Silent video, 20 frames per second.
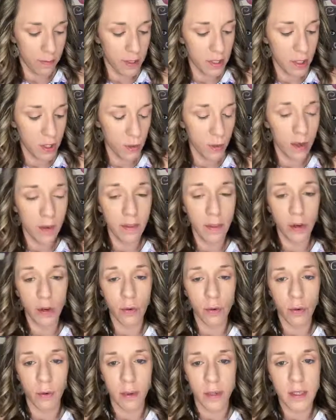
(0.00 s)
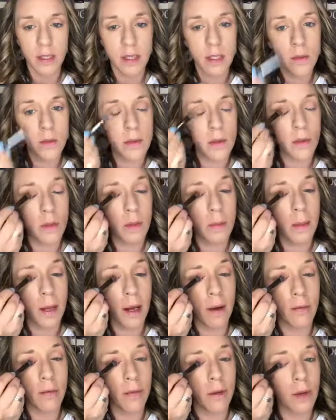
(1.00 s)
This is one of the newer ones. This one's only been
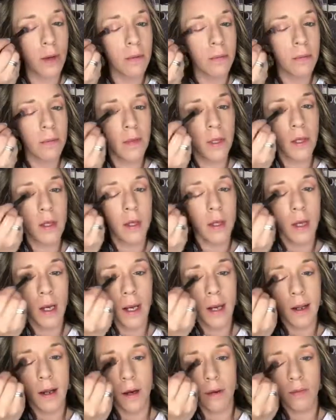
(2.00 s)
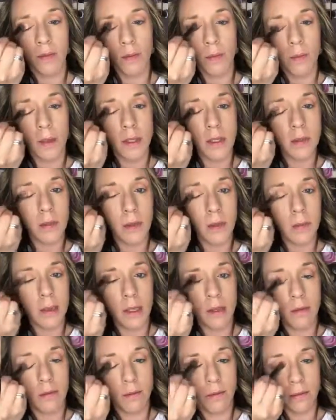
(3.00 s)
out for, I don't know, a few months
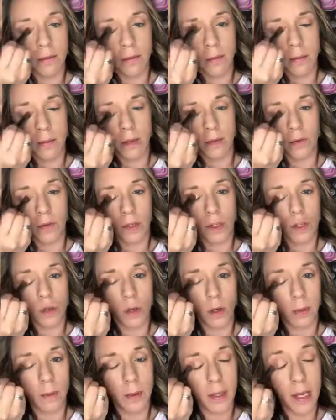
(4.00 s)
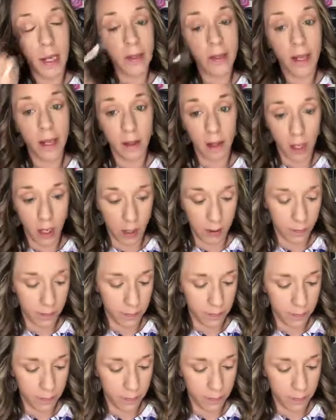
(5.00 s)
maybe? I'm not really sure, but not that long.